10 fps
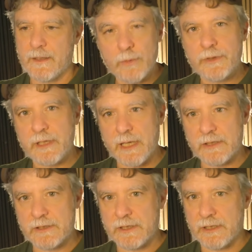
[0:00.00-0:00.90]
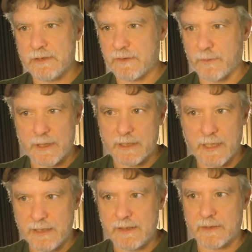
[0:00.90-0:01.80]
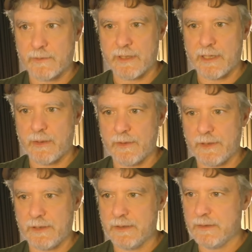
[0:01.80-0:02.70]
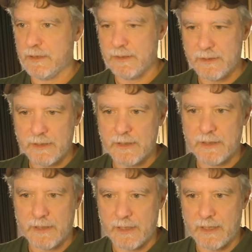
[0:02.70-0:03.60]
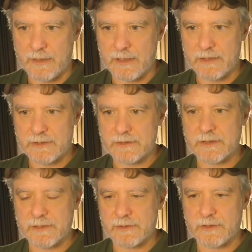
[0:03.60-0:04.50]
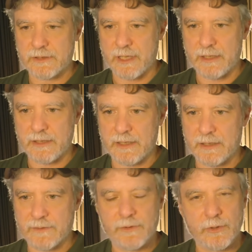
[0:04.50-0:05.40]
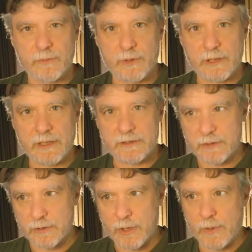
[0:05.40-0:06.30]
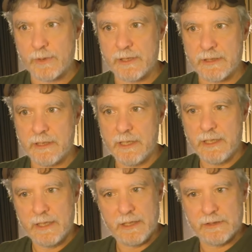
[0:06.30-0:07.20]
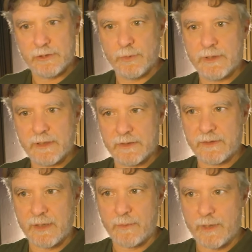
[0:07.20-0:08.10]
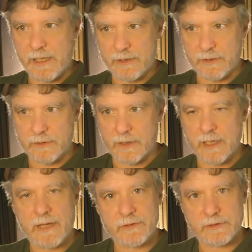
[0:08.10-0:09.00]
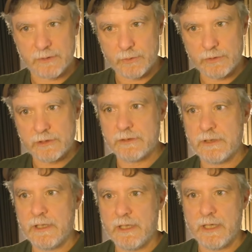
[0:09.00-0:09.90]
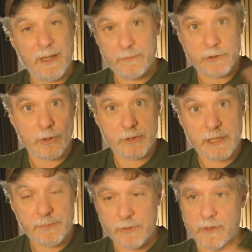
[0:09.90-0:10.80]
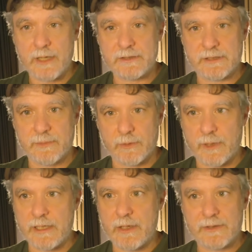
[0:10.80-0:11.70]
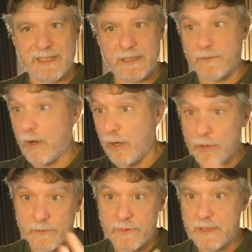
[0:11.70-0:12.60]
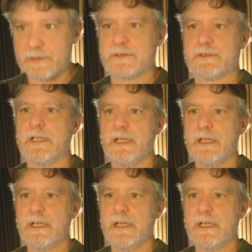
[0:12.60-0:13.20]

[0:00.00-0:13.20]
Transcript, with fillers: I don't think AgentKit is threatening anything right now. I think, I think it's just an interesting idea, and if you're really into coding and doing things that way, you're going to have a solution. I'm sure it'll keep progressing, but right now at the end of all of this,